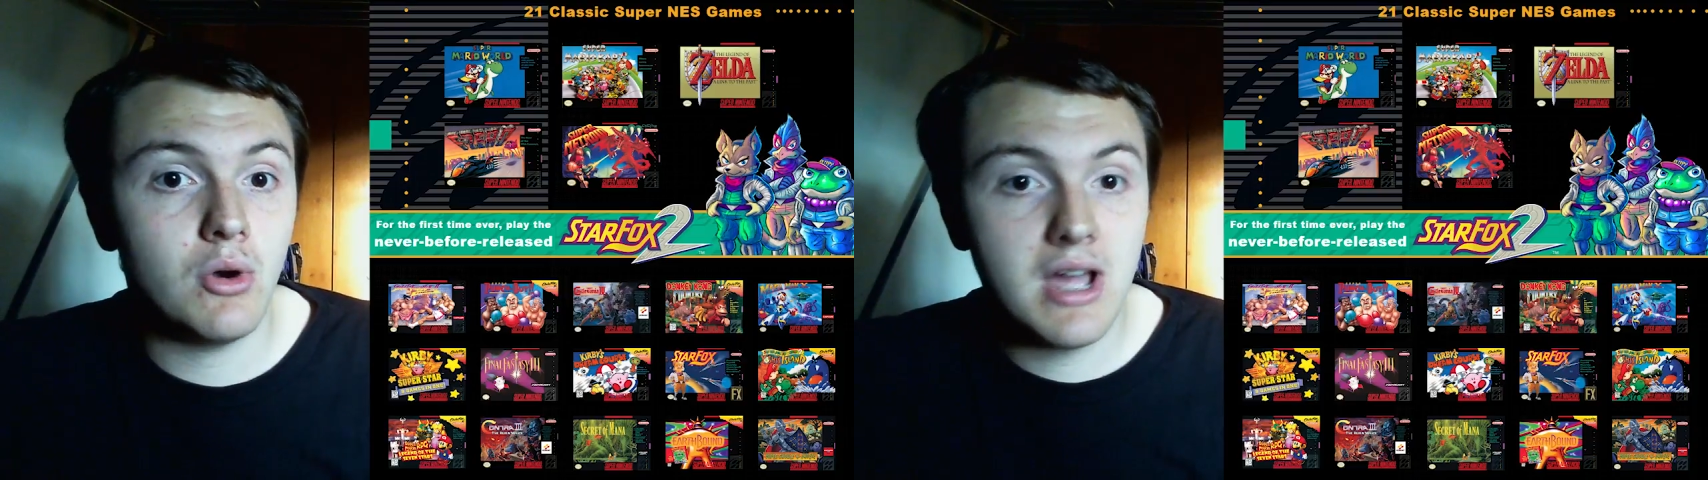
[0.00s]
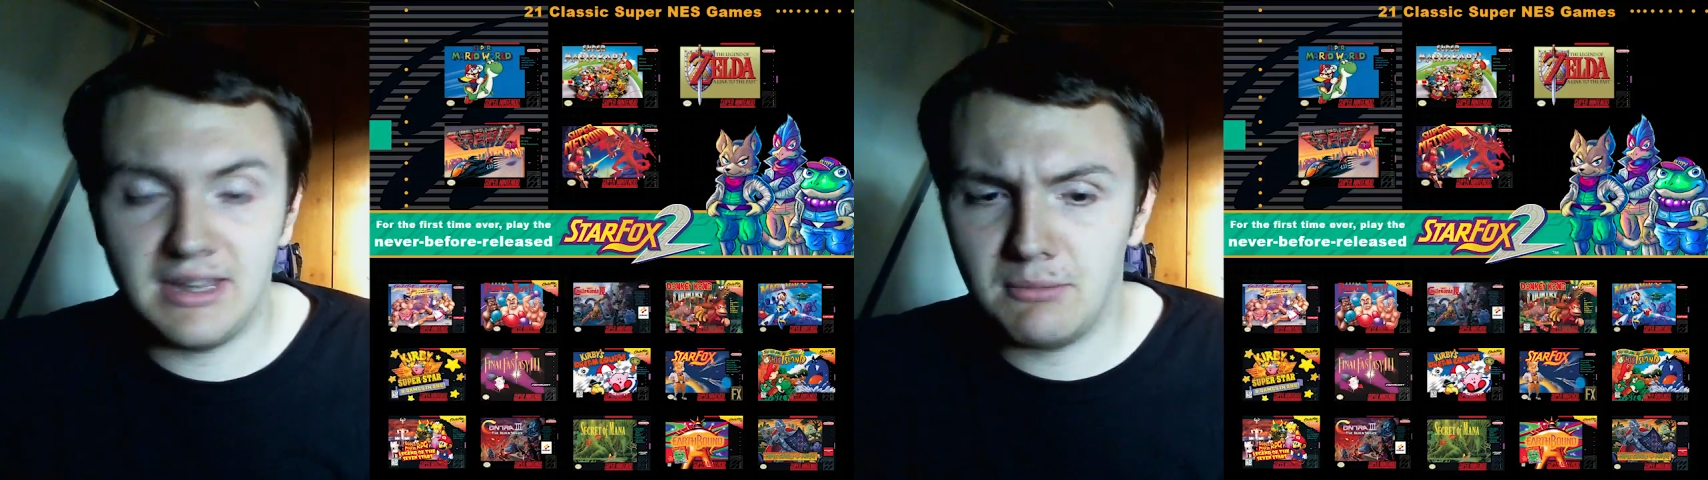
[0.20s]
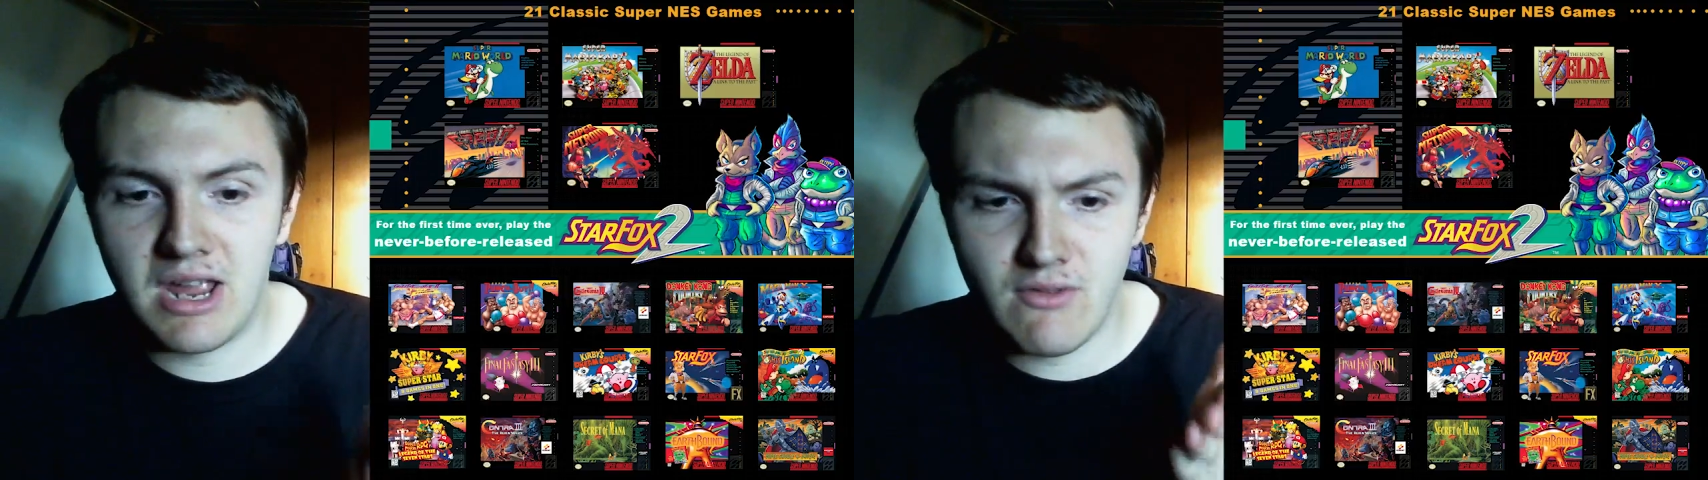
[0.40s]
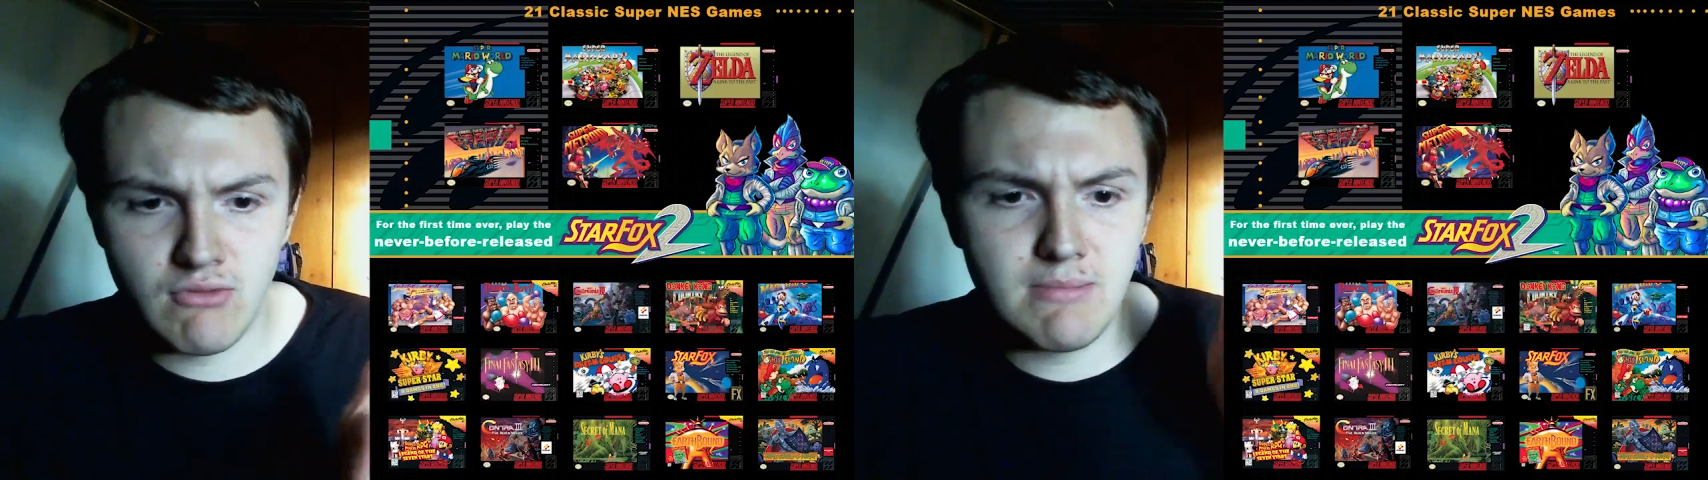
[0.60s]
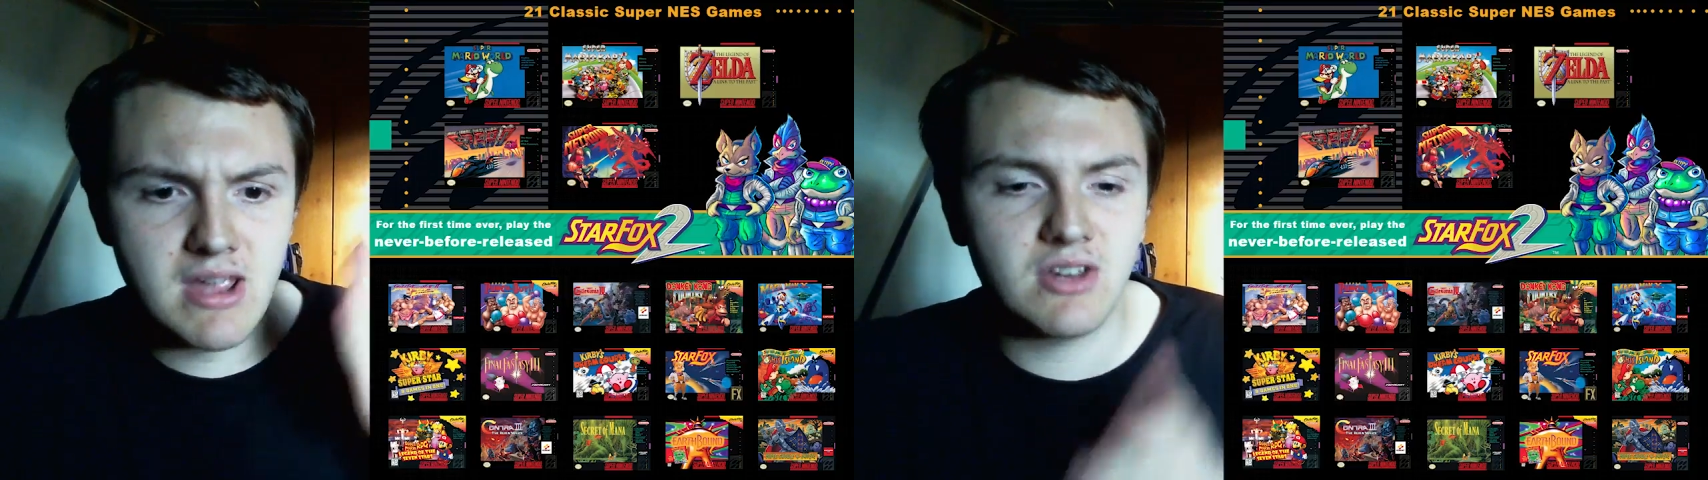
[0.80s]
and then we have a
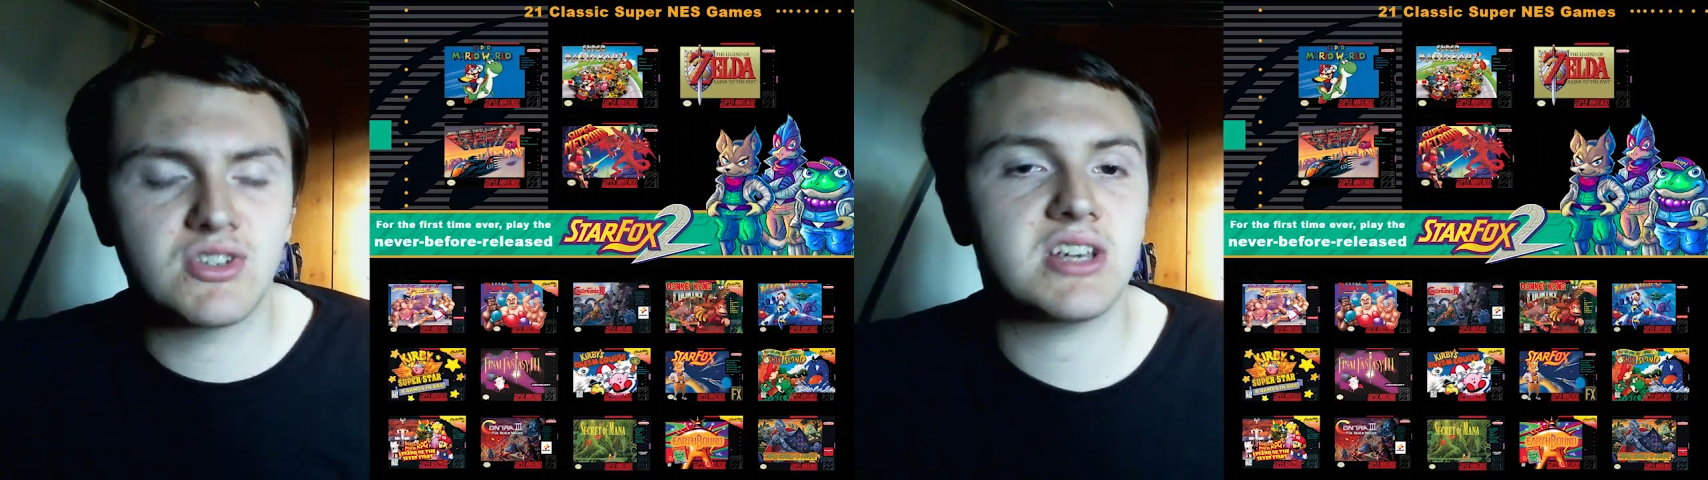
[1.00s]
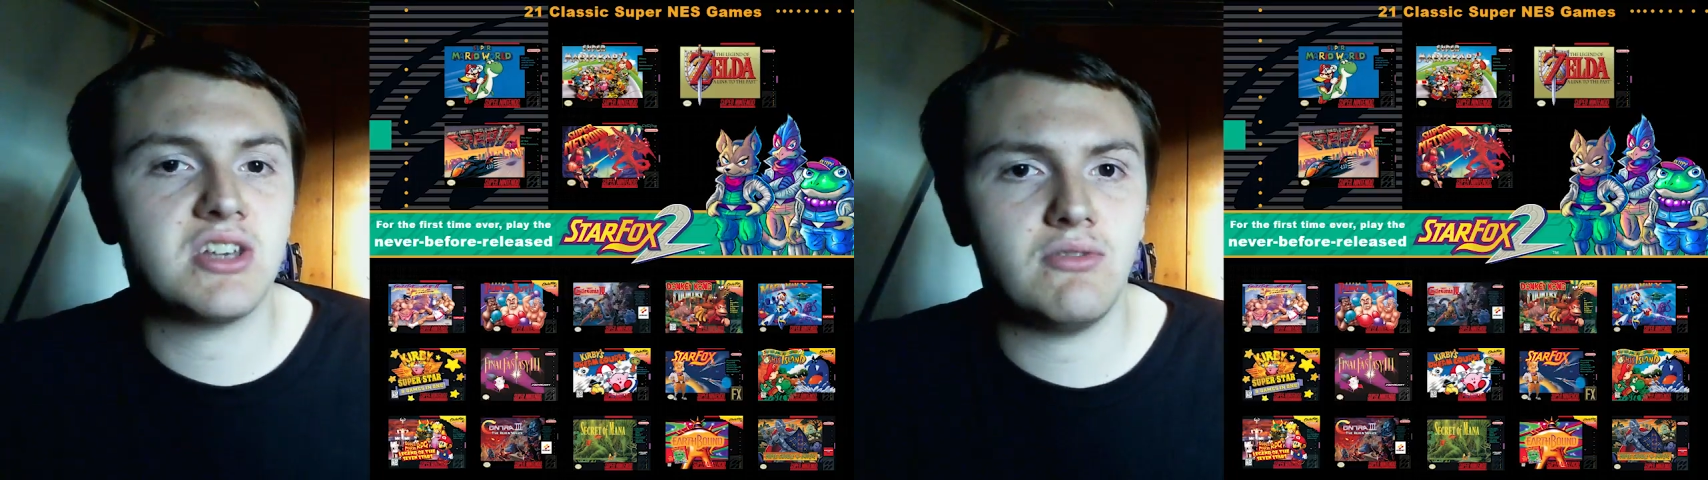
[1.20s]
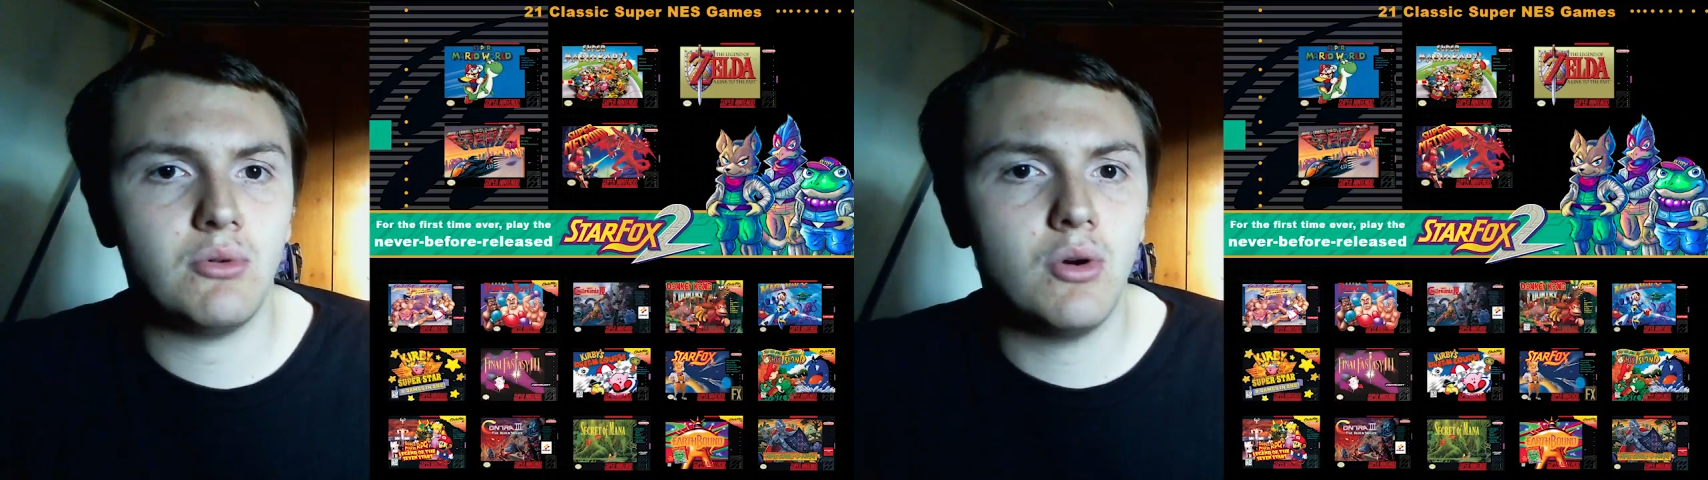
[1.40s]
remake of 64,